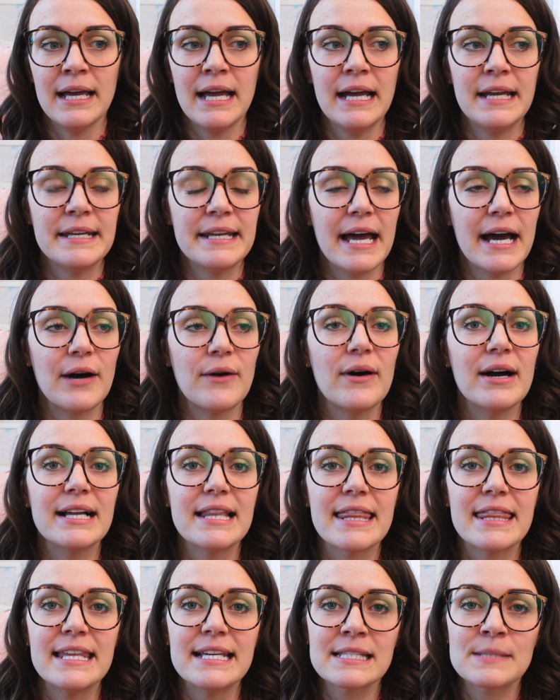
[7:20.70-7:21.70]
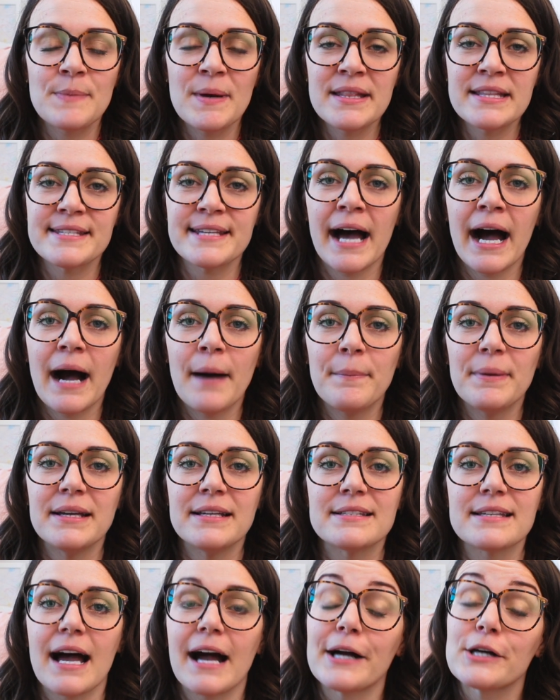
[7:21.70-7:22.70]
Now, this month's app
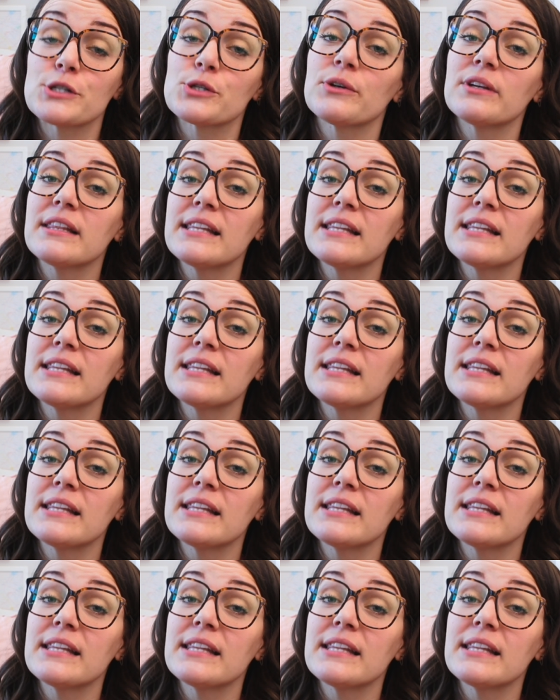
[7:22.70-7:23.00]
is actually